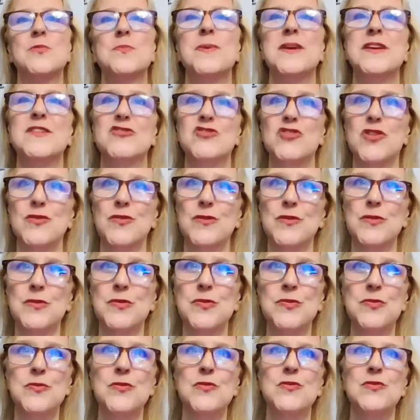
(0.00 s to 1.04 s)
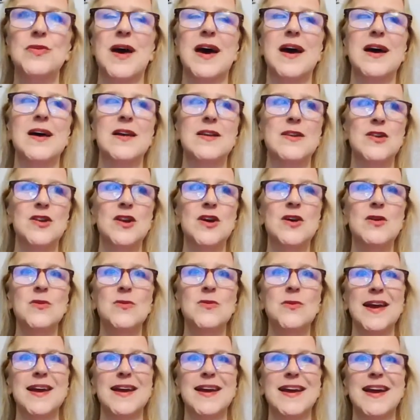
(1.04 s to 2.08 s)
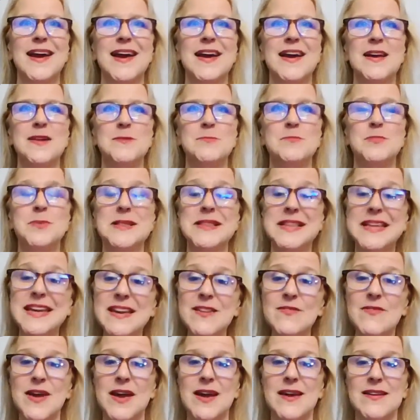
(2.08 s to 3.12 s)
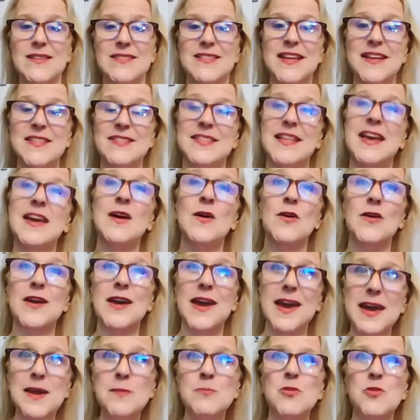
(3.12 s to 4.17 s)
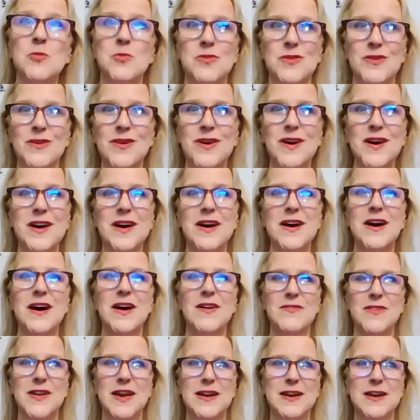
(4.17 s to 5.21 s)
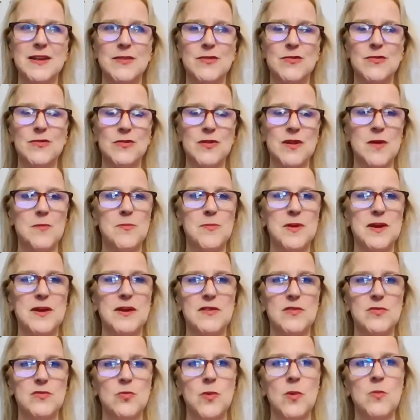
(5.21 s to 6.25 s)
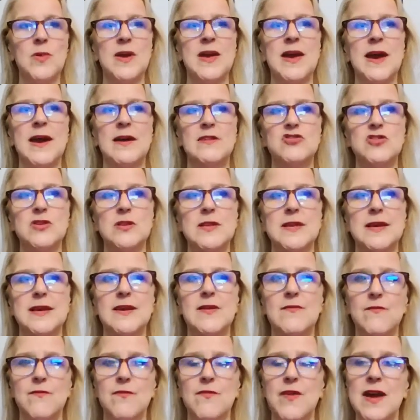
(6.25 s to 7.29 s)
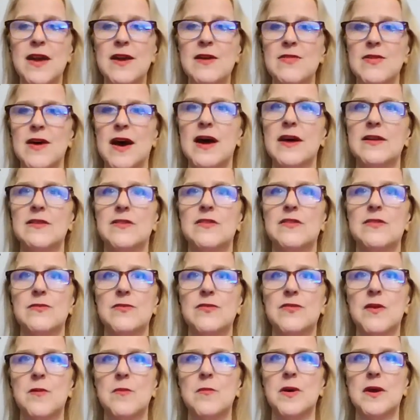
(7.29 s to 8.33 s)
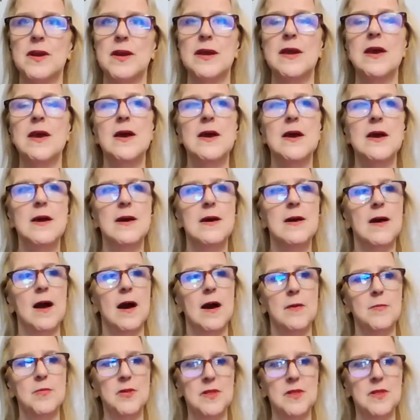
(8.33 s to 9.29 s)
each other through that, knowing and believing that they are capable of getting through that. Because when we actually convey that to somebody, I